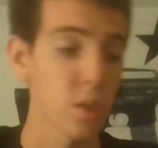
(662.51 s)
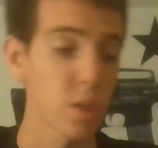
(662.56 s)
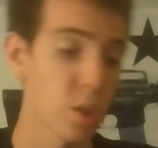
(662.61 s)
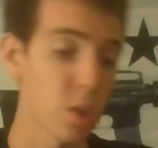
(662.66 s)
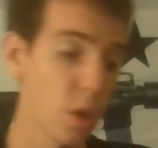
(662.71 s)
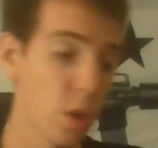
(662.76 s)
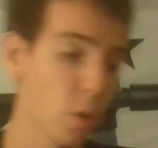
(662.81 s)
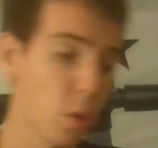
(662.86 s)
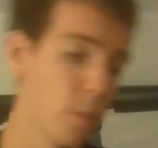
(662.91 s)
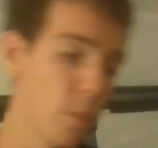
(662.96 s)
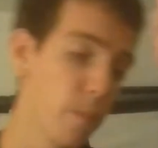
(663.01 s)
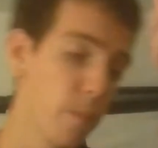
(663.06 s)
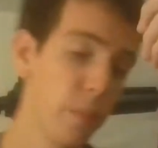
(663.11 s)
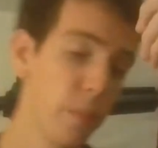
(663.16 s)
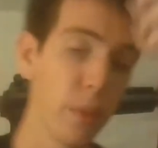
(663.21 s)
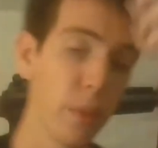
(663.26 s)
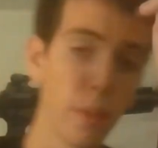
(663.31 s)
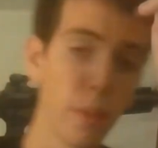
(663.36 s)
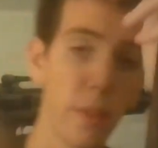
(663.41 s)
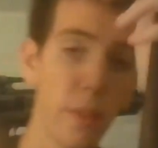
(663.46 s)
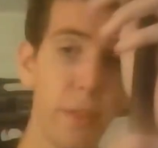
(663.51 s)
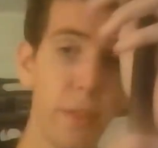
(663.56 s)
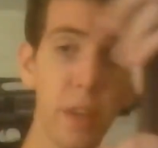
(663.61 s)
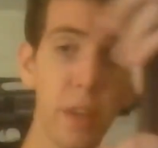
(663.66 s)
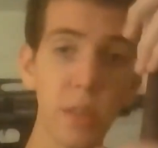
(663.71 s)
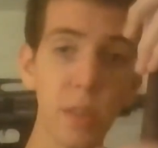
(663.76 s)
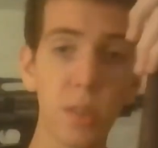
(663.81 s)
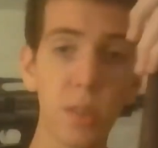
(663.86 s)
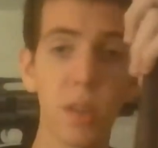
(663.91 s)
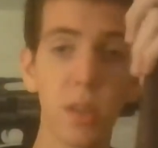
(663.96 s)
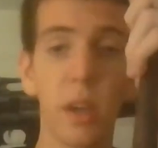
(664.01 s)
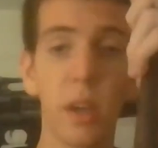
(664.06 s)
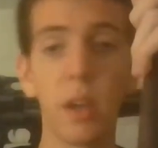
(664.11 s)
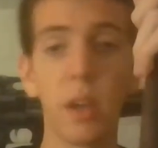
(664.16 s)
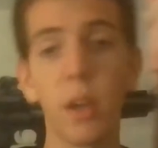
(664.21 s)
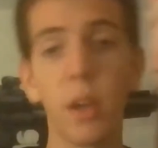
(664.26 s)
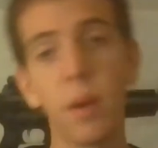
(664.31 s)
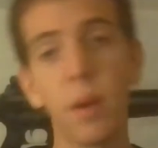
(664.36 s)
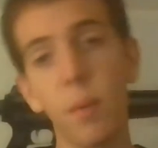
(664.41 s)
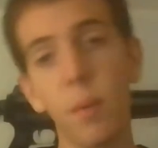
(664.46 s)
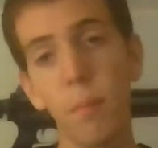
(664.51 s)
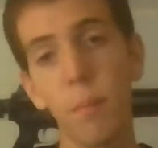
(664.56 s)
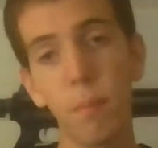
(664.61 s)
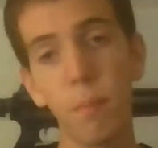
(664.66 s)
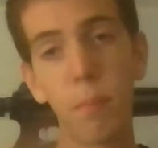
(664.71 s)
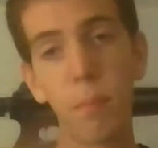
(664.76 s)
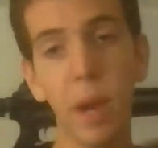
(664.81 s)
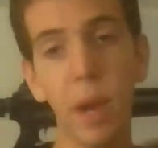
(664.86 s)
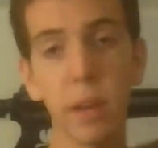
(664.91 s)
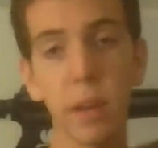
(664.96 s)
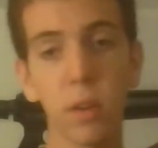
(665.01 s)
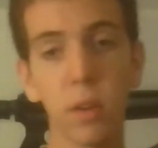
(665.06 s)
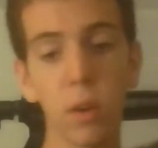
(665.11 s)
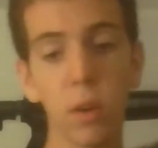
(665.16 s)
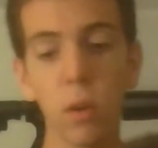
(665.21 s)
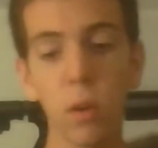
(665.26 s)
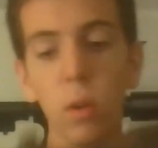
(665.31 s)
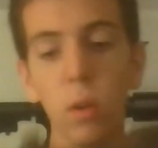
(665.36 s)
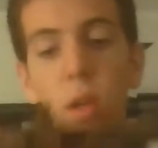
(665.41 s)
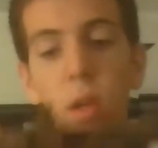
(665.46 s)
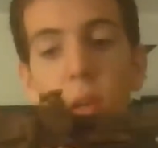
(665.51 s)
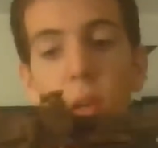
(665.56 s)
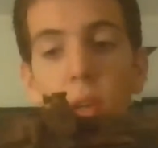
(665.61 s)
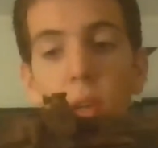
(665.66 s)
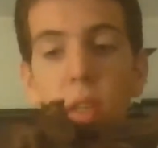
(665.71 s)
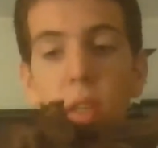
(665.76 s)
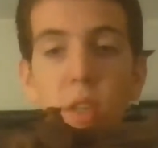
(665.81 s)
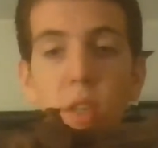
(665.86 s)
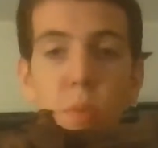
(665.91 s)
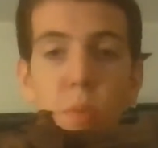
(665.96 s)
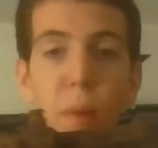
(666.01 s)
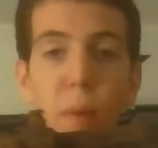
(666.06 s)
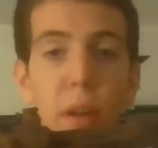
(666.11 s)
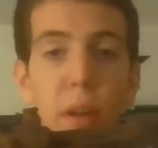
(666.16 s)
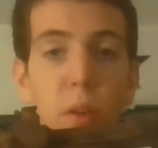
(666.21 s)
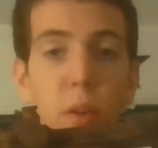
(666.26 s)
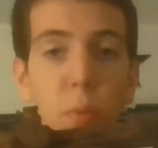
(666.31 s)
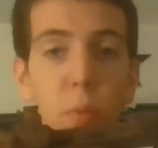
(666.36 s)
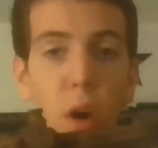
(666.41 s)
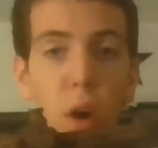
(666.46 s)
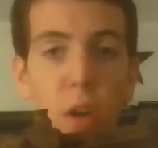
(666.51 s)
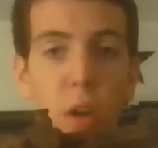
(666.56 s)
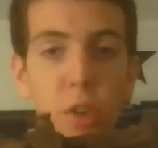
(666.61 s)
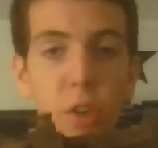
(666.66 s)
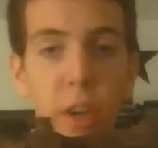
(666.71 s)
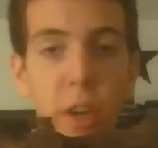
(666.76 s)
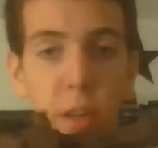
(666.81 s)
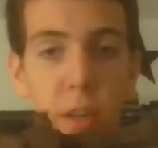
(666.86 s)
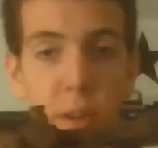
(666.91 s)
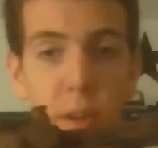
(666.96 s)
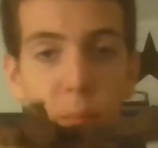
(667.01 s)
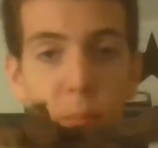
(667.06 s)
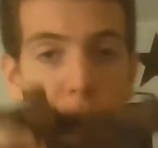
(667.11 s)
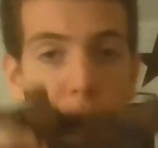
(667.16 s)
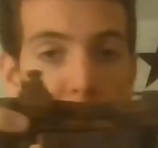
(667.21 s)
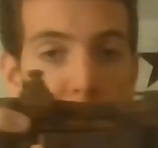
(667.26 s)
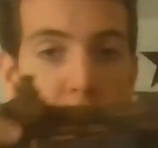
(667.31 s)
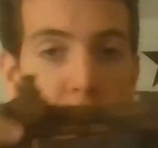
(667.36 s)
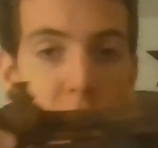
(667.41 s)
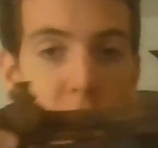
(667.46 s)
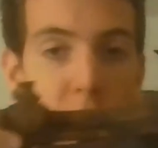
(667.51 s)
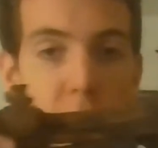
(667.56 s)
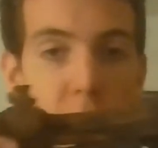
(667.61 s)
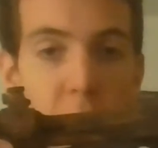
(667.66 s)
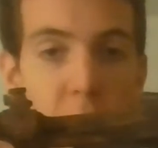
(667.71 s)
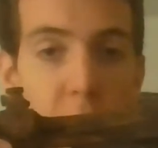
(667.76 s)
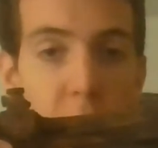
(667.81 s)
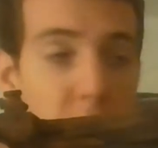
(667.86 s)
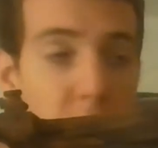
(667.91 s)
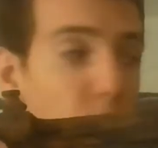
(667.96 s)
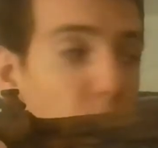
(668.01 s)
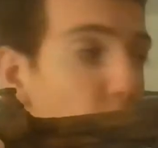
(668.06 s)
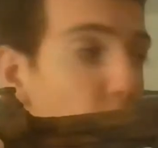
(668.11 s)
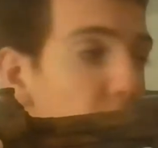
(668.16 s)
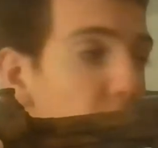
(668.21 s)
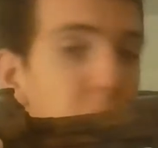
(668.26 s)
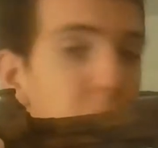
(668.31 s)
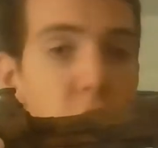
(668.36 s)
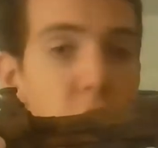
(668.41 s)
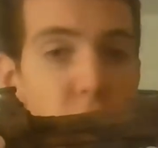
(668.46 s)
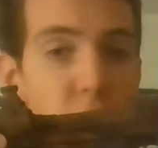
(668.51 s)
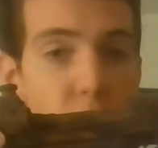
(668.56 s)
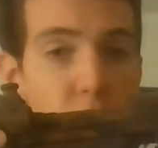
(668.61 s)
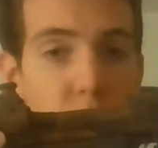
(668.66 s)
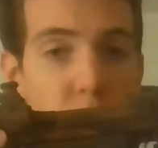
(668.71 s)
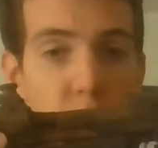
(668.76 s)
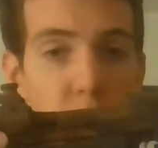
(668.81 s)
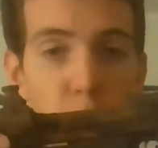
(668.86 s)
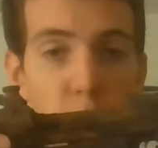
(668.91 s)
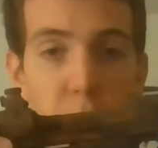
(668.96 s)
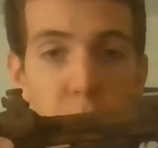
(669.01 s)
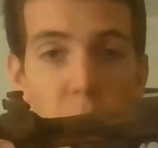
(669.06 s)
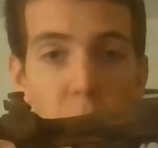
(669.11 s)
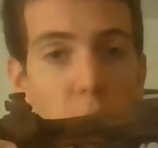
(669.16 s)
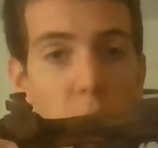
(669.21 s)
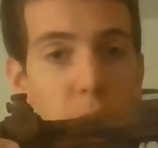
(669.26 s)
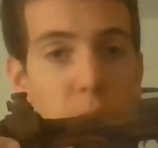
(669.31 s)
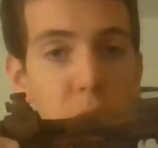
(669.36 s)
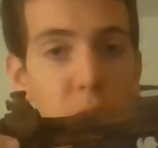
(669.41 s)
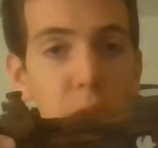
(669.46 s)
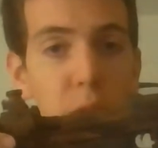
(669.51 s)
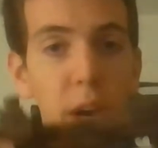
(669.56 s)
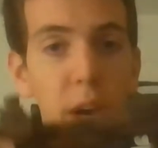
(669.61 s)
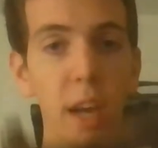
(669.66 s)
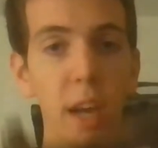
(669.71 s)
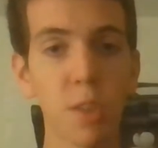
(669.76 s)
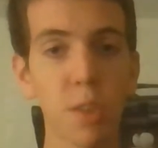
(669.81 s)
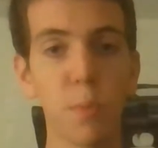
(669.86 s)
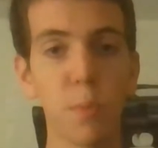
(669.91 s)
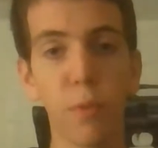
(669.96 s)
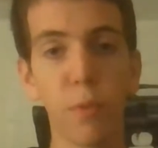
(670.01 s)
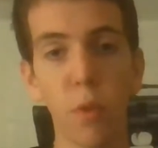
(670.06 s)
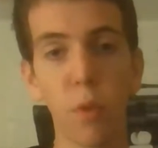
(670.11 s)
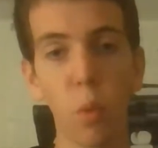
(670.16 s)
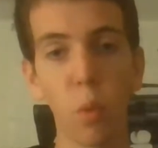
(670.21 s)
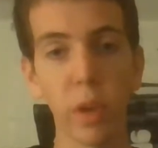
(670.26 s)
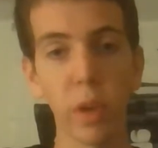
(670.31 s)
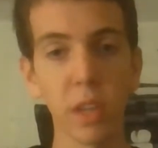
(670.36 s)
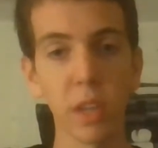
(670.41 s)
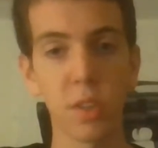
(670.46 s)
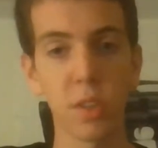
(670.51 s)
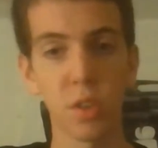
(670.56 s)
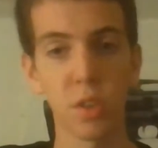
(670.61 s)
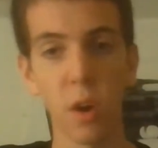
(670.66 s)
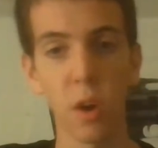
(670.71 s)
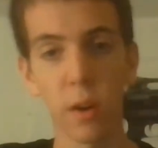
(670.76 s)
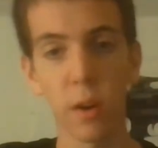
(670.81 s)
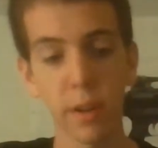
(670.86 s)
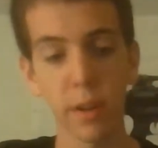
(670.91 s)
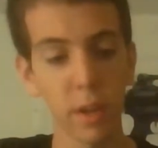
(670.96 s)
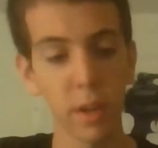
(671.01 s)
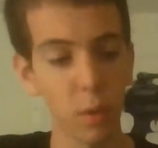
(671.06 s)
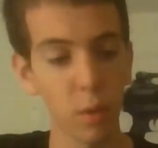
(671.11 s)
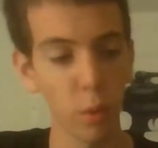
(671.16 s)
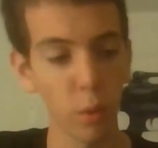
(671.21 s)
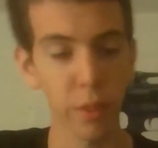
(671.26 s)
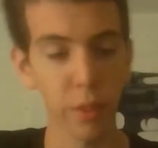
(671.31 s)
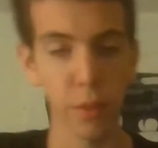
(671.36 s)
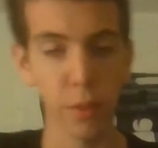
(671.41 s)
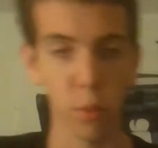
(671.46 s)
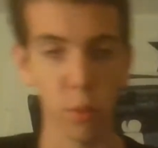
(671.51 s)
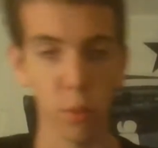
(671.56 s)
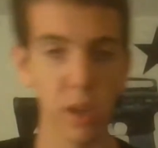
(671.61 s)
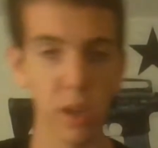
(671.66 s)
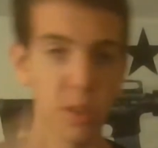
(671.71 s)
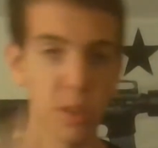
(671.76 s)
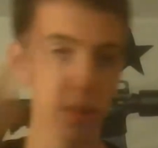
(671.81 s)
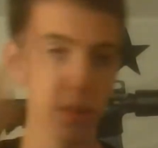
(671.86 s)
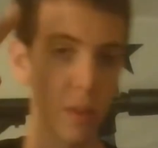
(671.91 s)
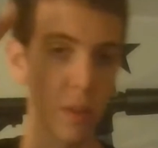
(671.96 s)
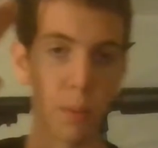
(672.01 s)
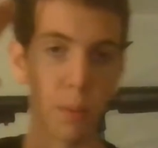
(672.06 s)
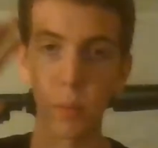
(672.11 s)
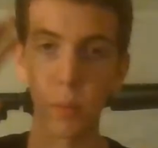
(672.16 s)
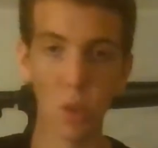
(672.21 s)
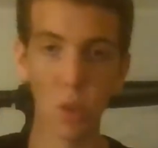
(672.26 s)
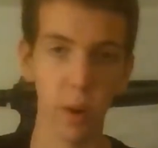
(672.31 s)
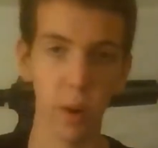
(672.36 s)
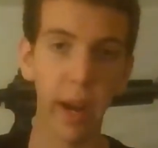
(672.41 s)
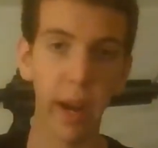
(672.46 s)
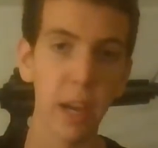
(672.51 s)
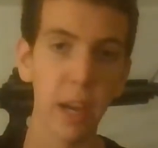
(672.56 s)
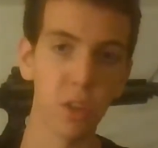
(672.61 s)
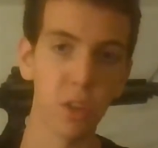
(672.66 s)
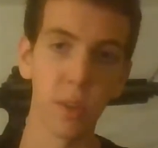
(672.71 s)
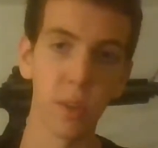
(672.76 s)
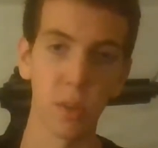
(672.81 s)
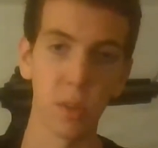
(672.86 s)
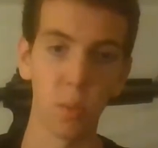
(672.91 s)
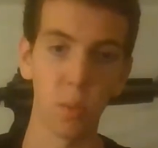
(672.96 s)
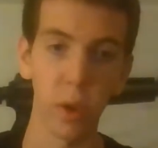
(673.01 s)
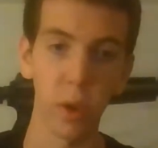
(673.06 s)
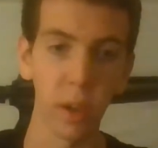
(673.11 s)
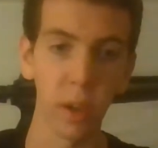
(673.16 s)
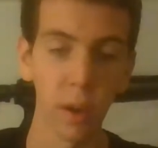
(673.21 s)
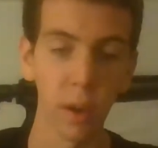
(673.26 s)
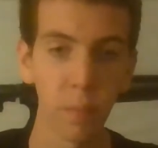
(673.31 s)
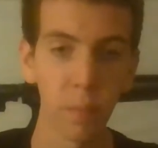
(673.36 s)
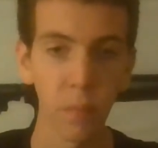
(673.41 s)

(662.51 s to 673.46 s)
So, this bad girl is my new project. And I wanted to share this with all of you guys before we get started with the rest of the trash this week.